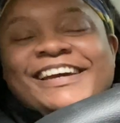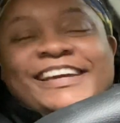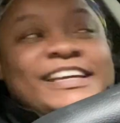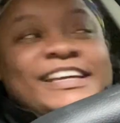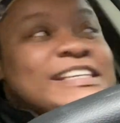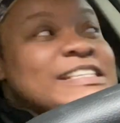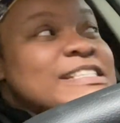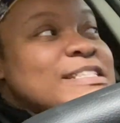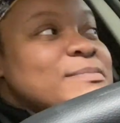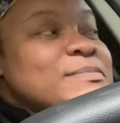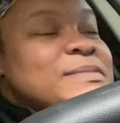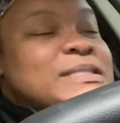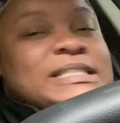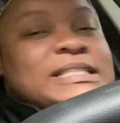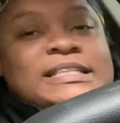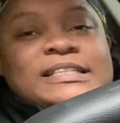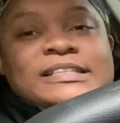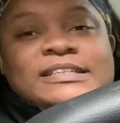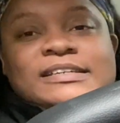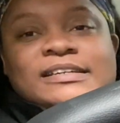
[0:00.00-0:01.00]
getting some
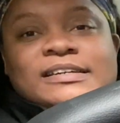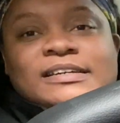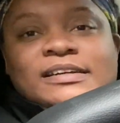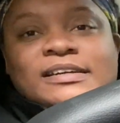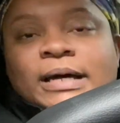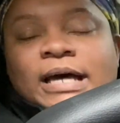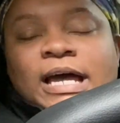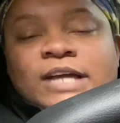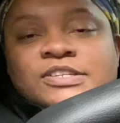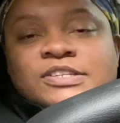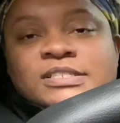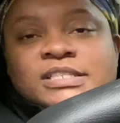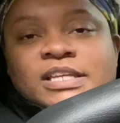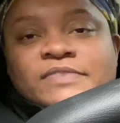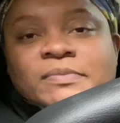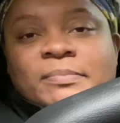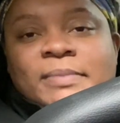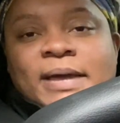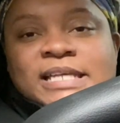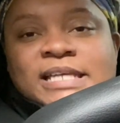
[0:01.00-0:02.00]
dinner i just left
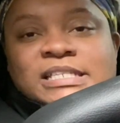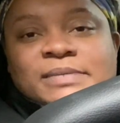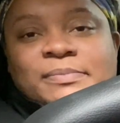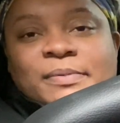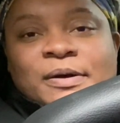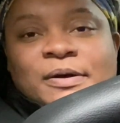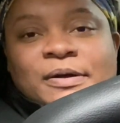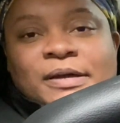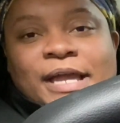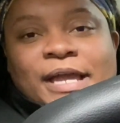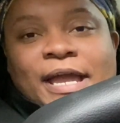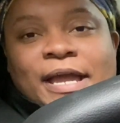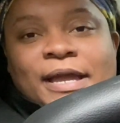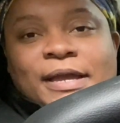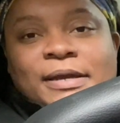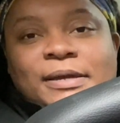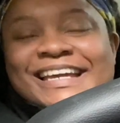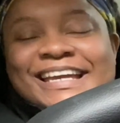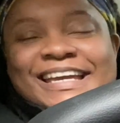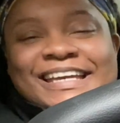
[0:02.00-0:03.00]
a basketball
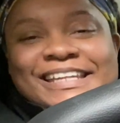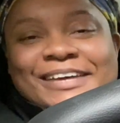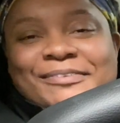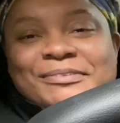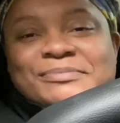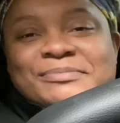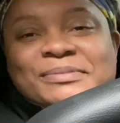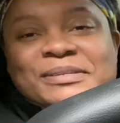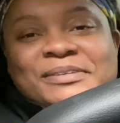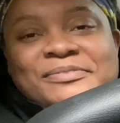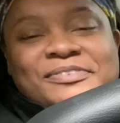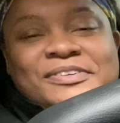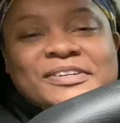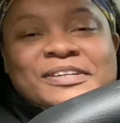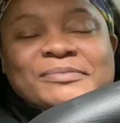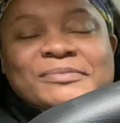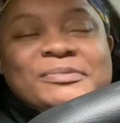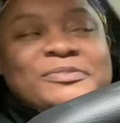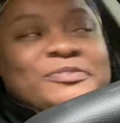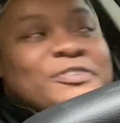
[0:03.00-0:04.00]
game and that was pretty fun
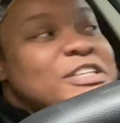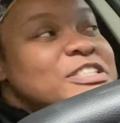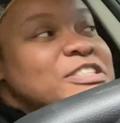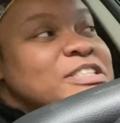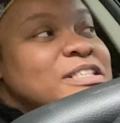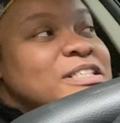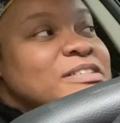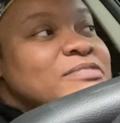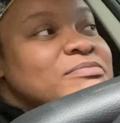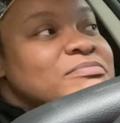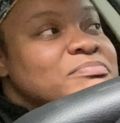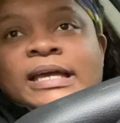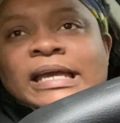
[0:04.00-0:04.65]
and refreshing